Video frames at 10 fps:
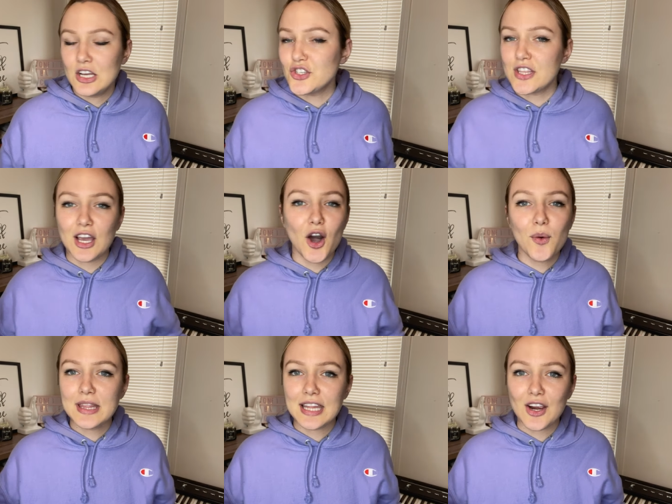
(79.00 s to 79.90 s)
So they go
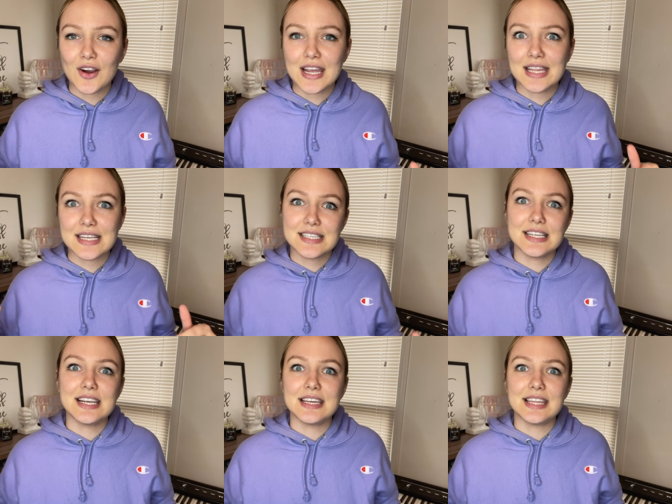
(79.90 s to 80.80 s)
in there and they
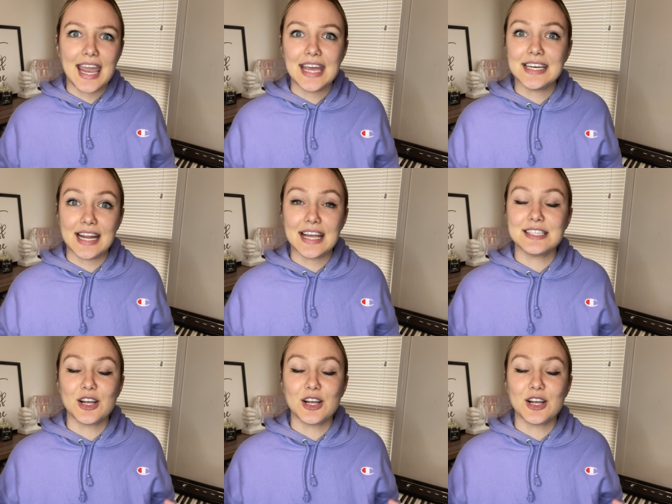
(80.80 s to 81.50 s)
see the Canaanites